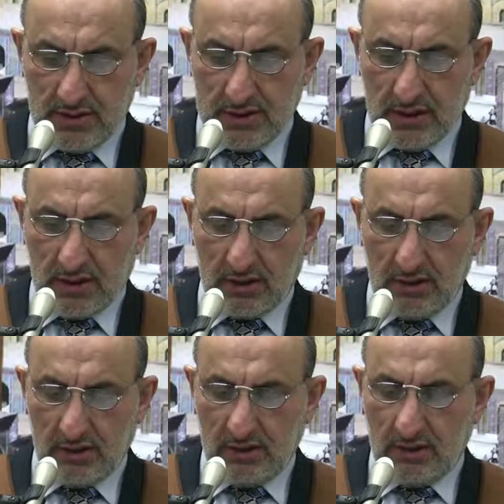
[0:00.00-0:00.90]
These are
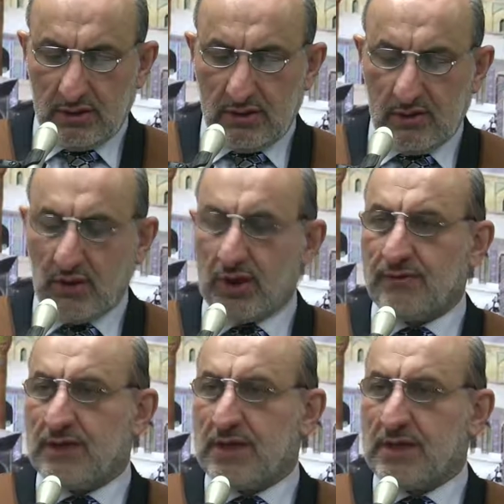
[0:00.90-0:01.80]
one
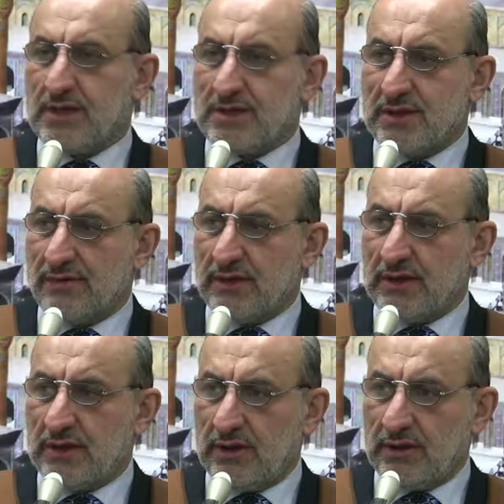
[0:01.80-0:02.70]
of the
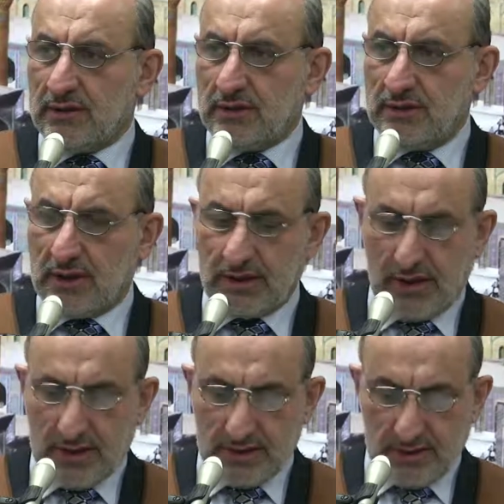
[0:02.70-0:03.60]
seven
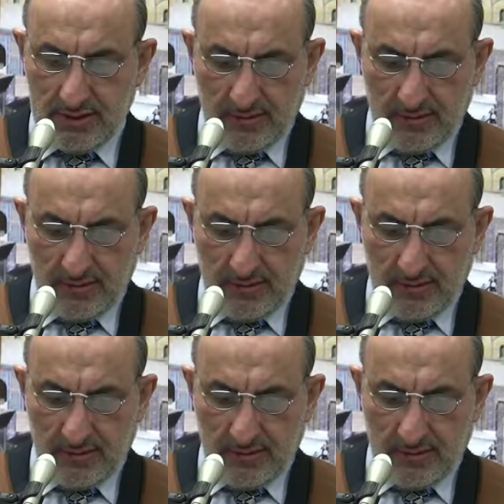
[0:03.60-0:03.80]
decrees.